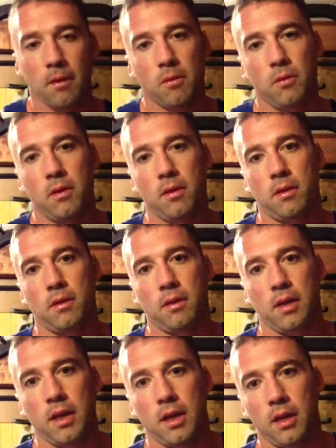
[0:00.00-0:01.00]
Well,
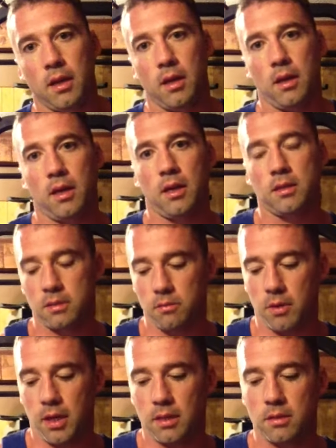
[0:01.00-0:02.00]

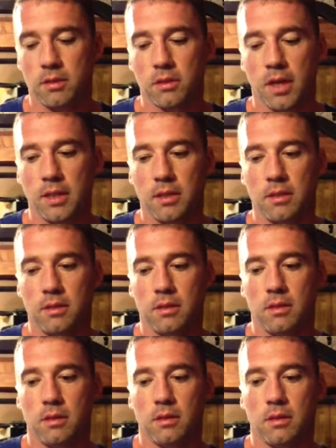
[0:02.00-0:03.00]
when it stretches
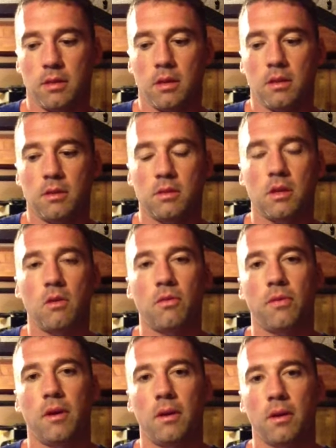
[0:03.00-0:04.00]
so
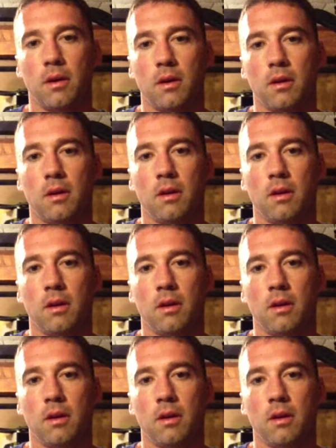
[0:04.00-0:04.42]
far